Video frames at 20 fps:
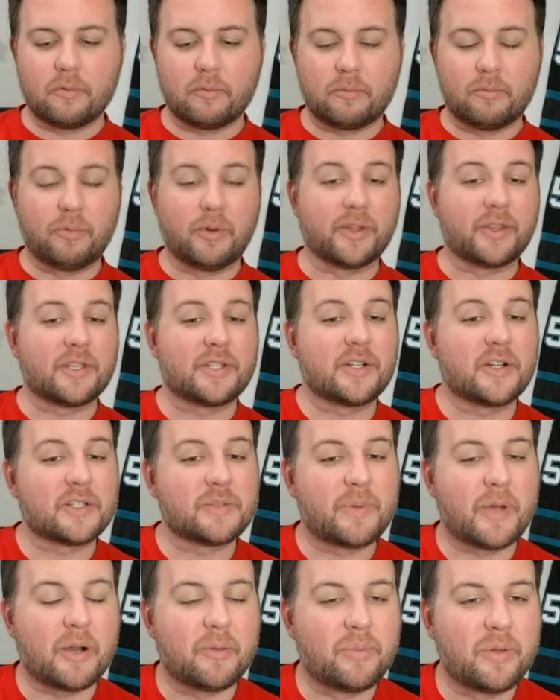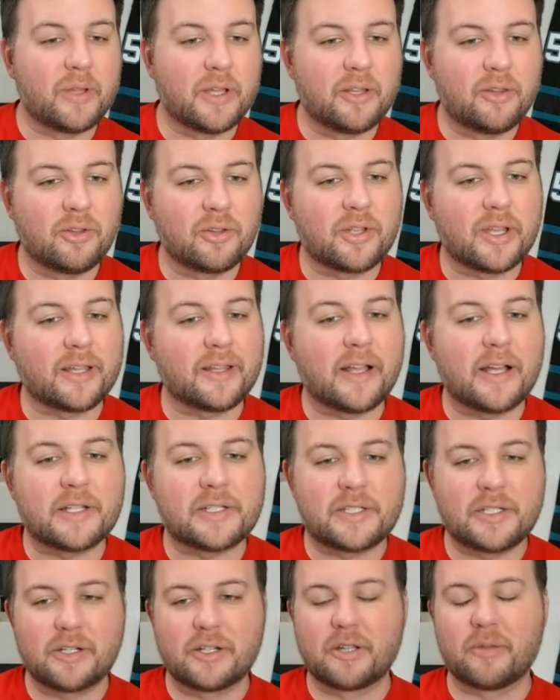what the Sharks power play looked like
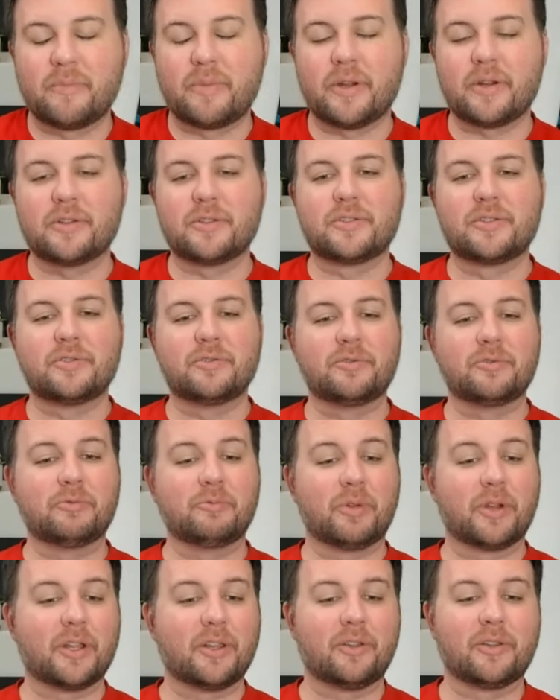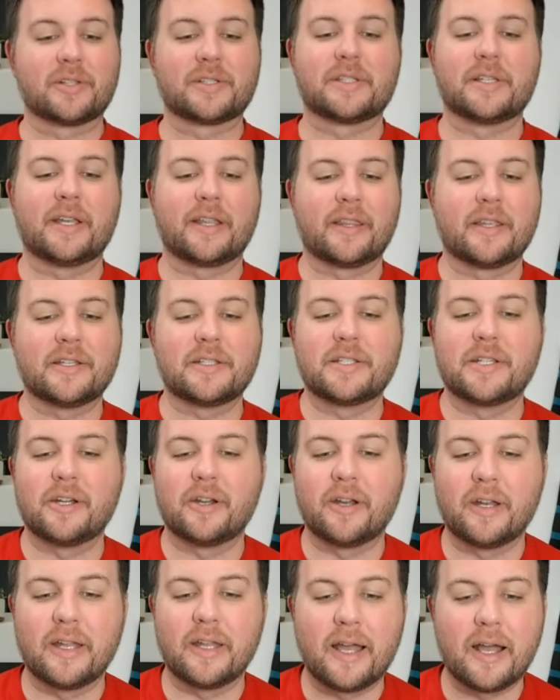last year compared to what it looks like this year.
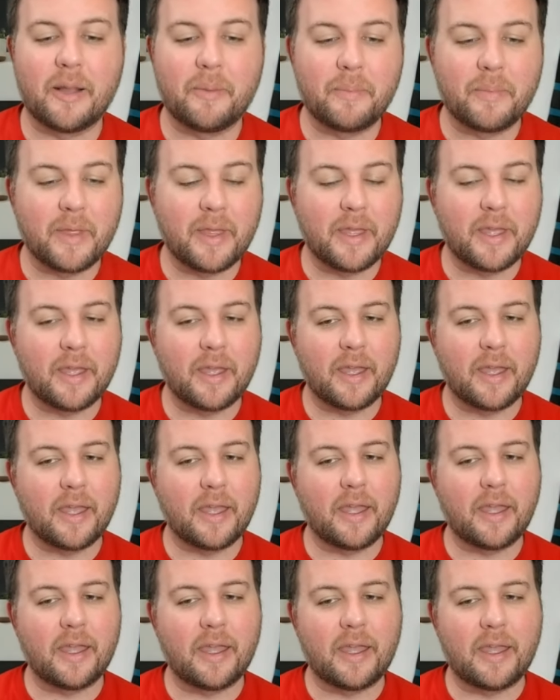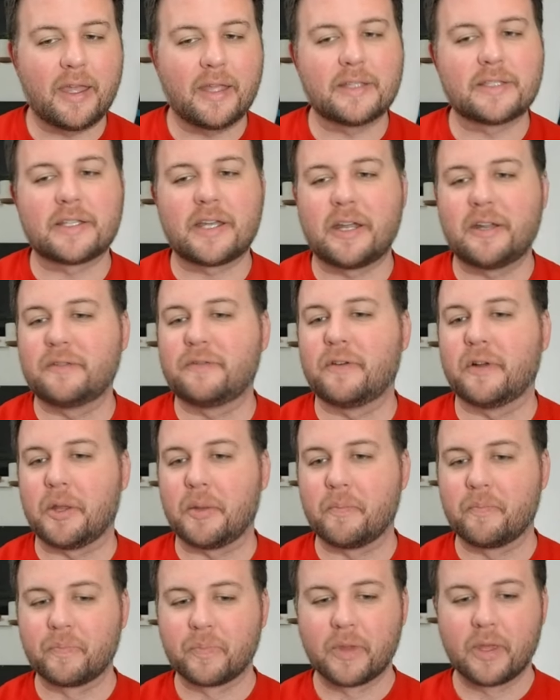And it's kind of
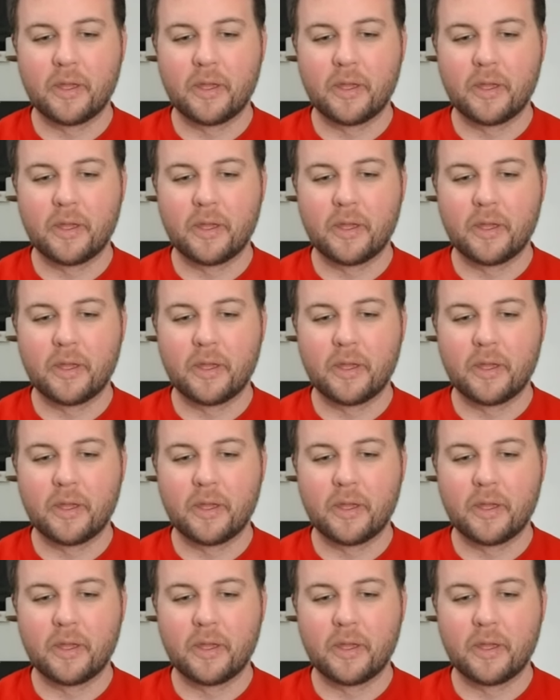funny.